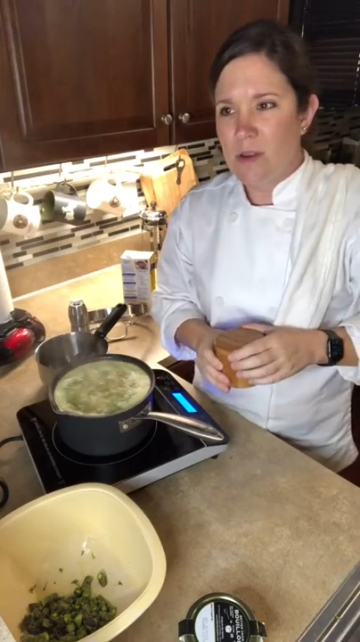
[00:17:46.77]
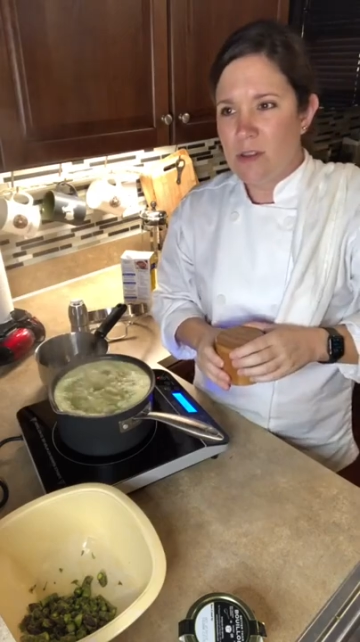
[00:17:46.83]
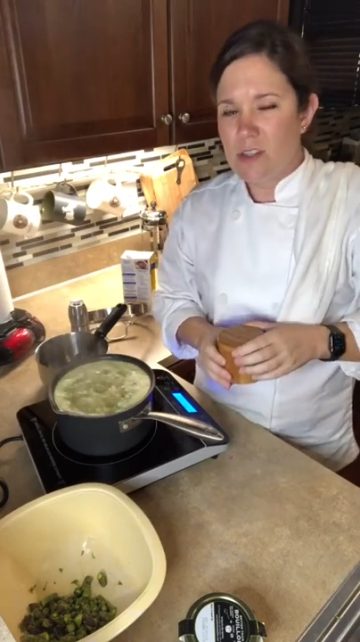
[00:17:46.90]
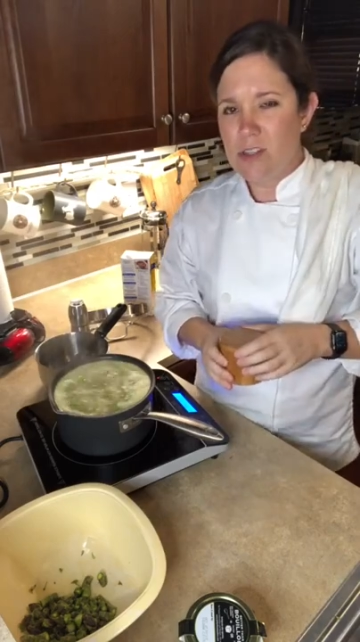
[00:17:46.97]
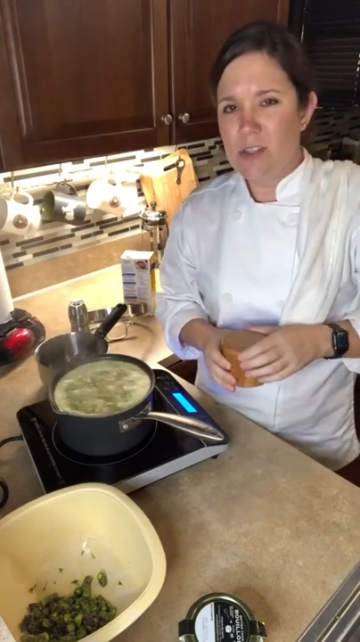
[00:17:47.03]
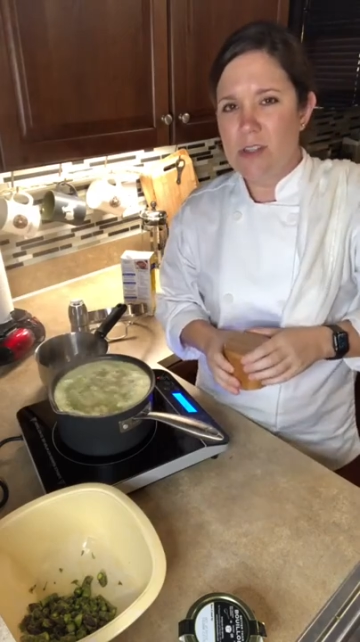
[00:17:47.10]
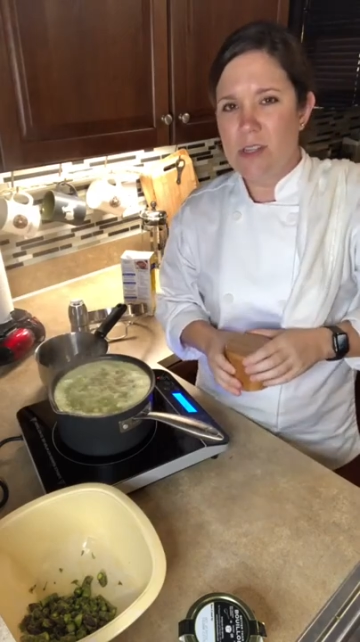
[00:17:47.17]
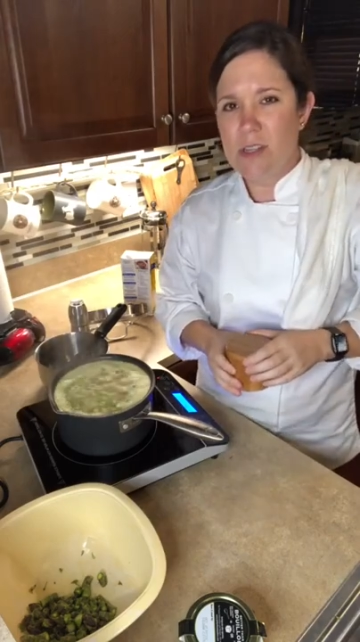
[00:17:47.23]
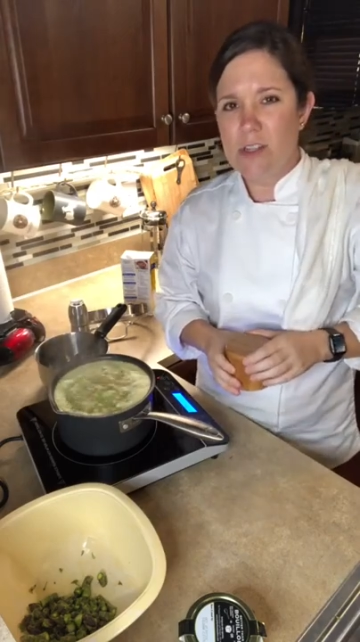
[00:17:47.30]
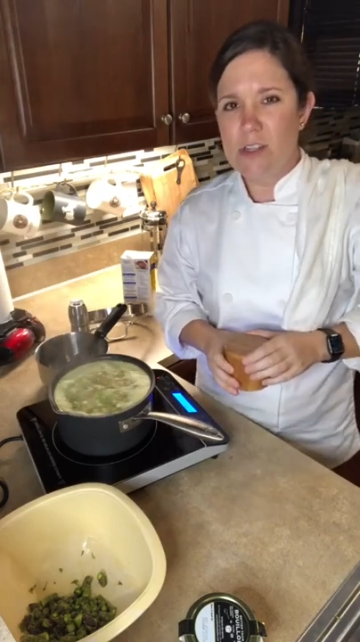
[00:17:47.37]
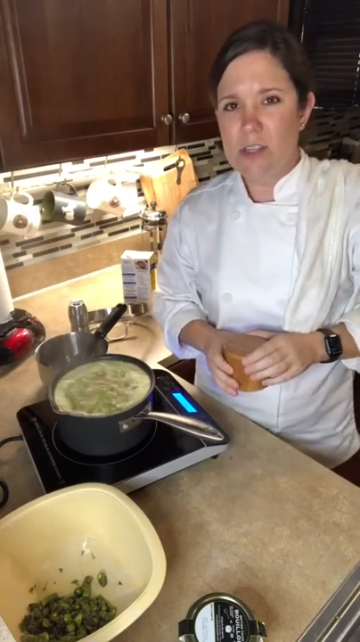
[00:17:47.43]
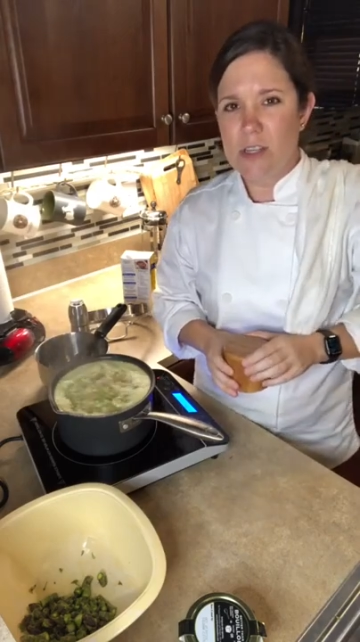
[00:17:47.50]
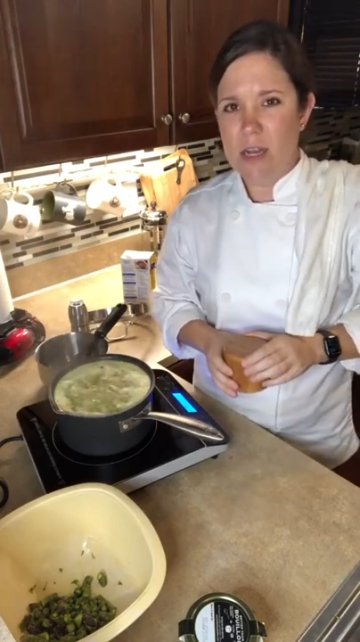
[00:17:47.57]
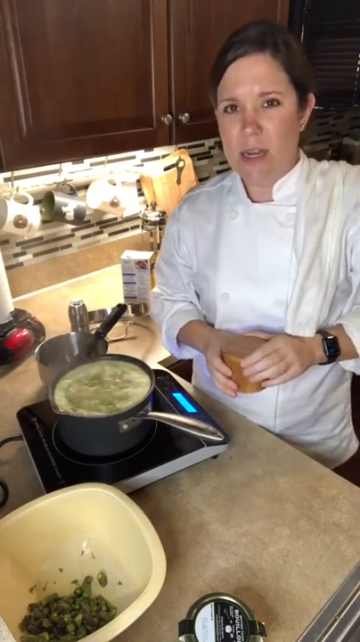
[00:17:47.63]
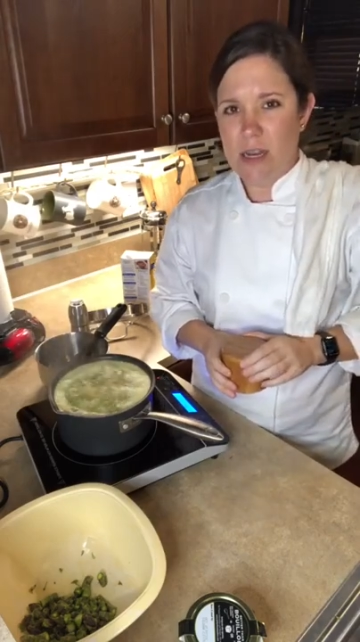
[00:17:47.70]
She thinks
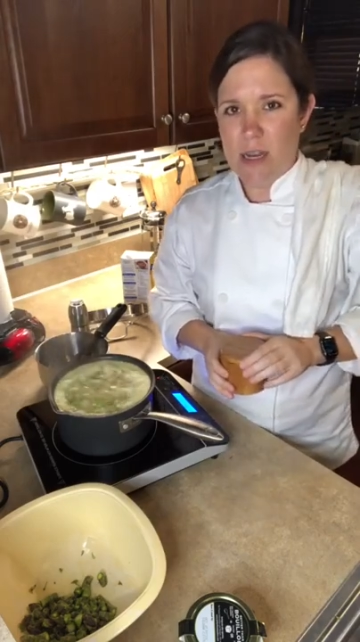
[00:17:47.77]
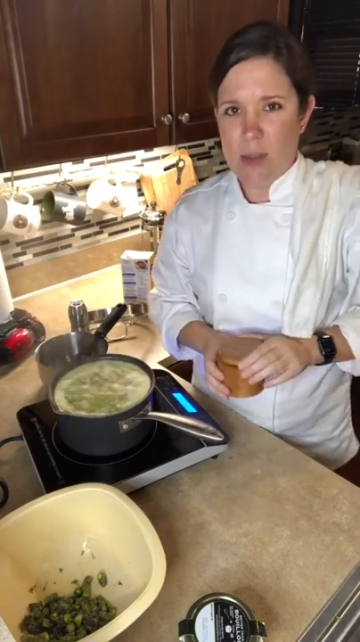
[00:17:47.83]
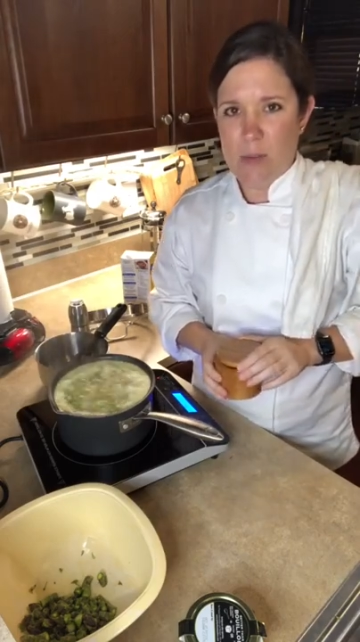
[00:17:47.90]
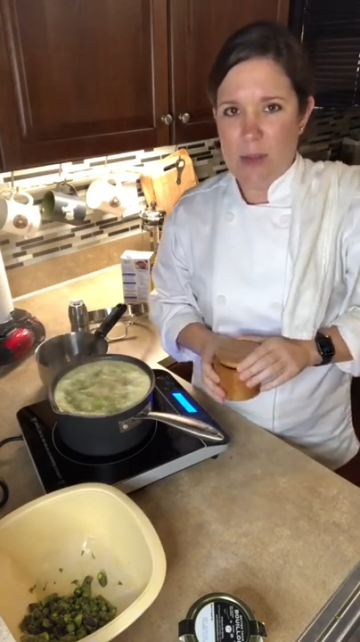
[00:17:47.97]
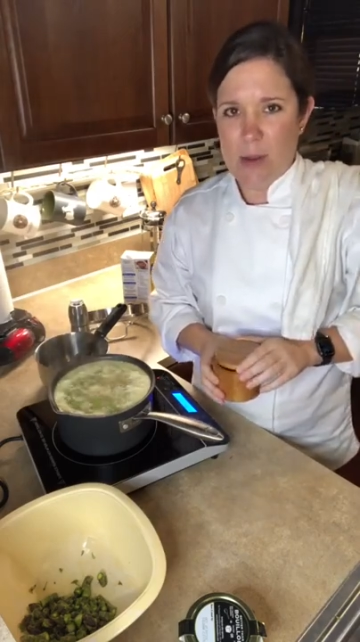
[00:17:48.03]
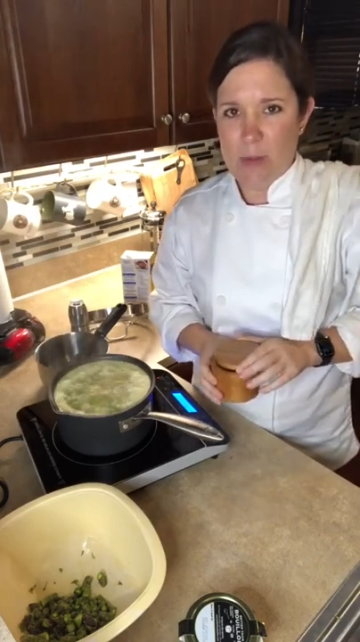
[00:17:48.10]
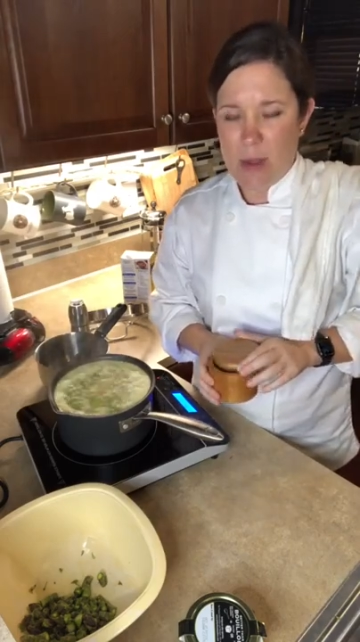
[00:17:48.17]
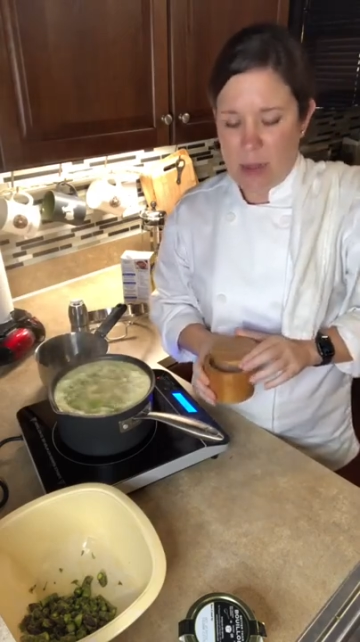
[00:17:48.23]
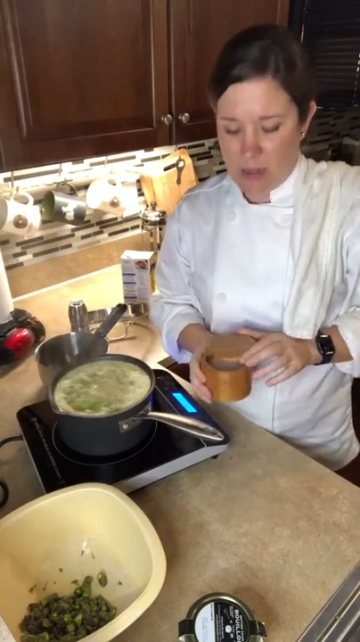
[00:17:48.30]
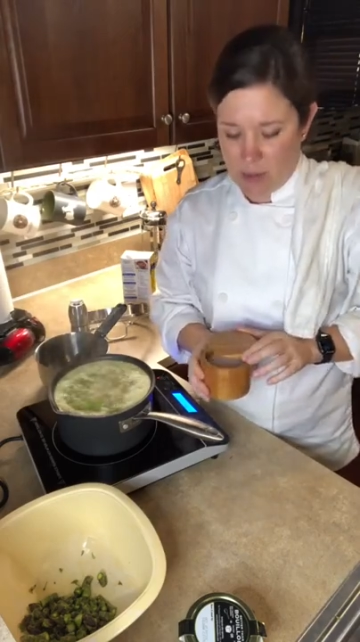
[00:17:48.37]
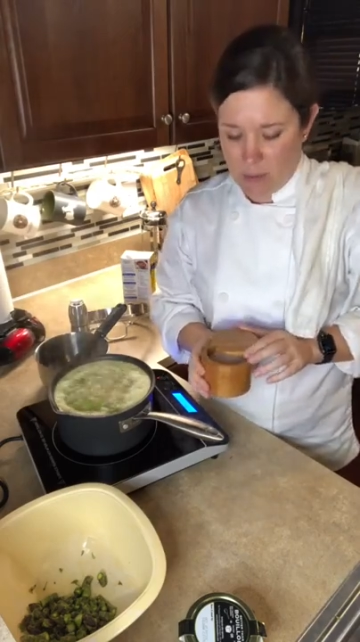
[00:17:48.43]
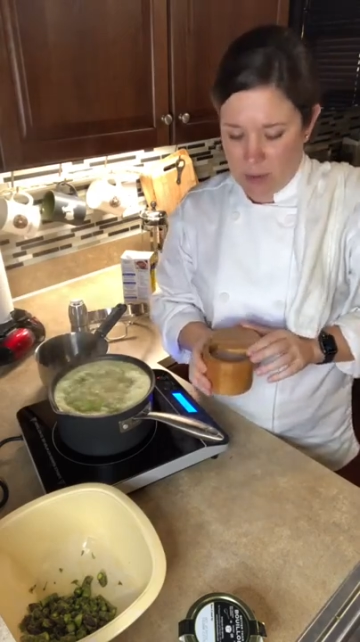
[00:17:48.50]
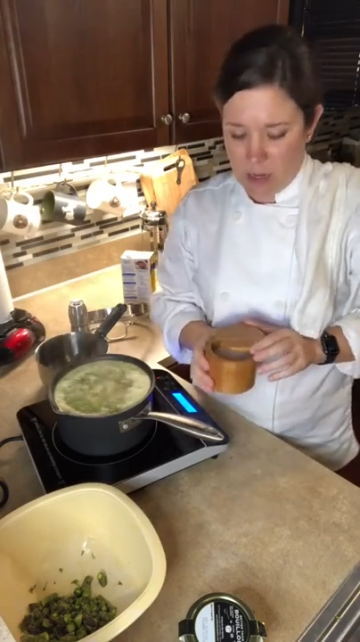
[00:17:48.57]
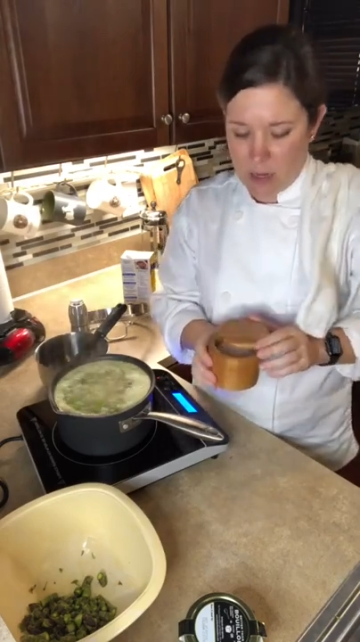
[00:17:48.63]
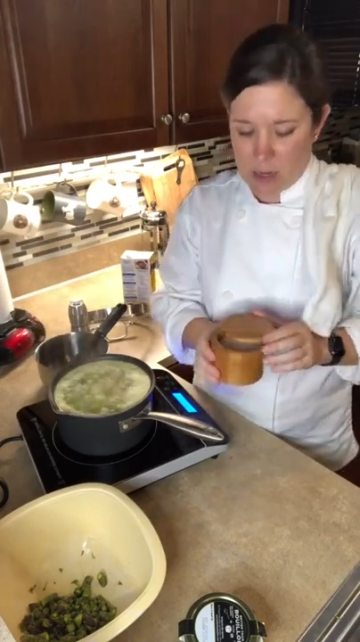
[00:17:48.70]
she got it at Bed Bath &
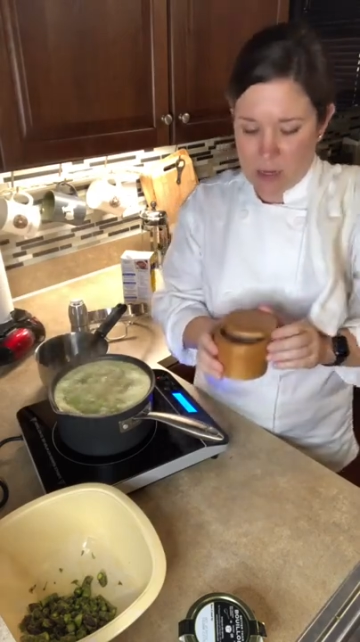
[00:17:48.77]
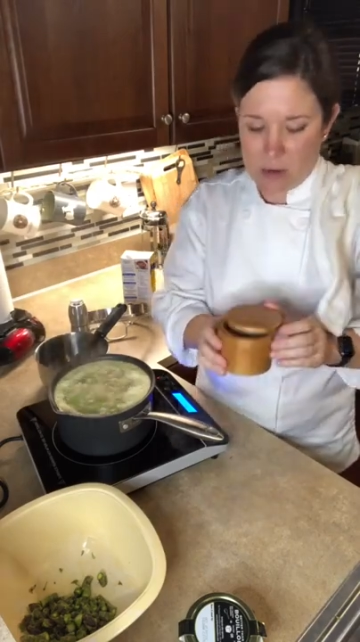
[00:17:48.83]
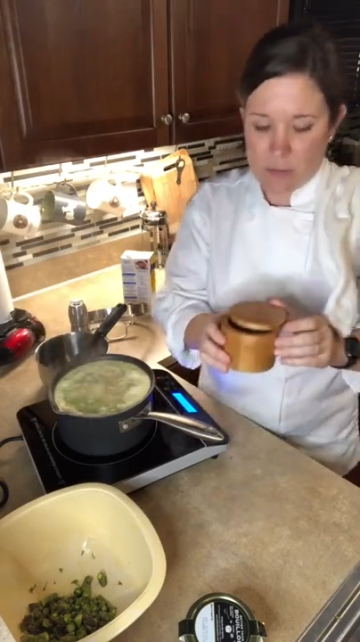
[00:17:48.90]
Beyond,